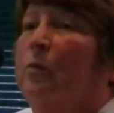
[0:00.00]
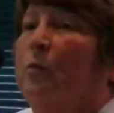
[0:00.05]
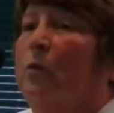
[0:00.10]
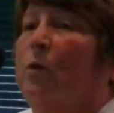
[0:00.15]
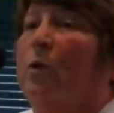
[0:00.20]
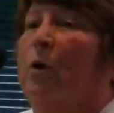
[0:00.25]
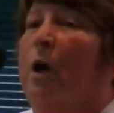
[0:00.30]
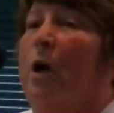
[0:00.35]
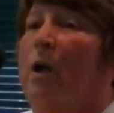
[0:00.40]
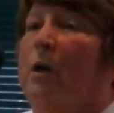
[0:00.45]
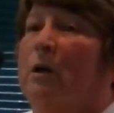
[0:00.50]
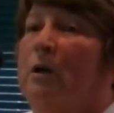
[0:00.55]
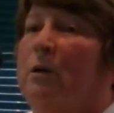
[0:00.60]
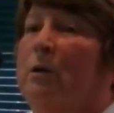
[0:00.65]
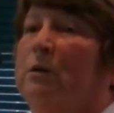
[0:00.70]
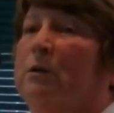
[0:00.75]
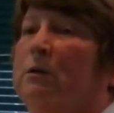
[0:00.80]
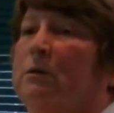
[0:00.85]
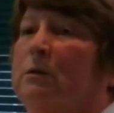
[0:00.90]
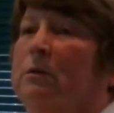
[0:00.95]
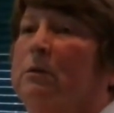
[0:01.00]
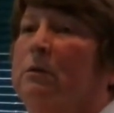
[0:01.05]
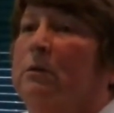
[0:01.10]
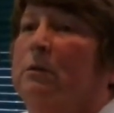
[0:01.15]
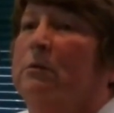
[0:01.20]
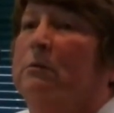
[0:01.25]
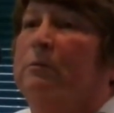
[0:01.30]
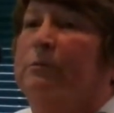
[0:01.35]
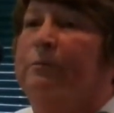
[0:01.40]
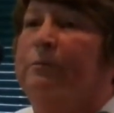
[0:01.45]
were all
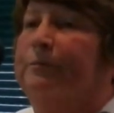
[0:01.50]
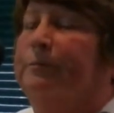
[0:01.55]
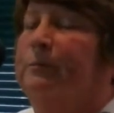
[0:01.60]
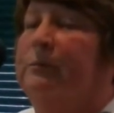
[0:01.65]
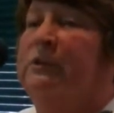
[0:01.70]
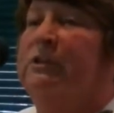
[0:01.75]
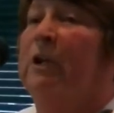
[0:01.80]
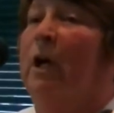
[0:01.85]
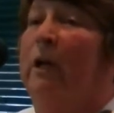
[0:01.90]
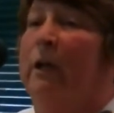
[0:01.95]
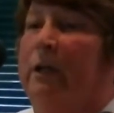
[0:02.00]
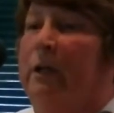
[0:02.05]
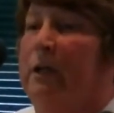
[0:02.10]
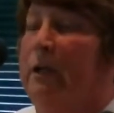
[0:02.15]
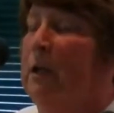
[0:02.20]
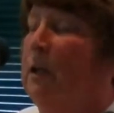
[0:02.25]
sunk.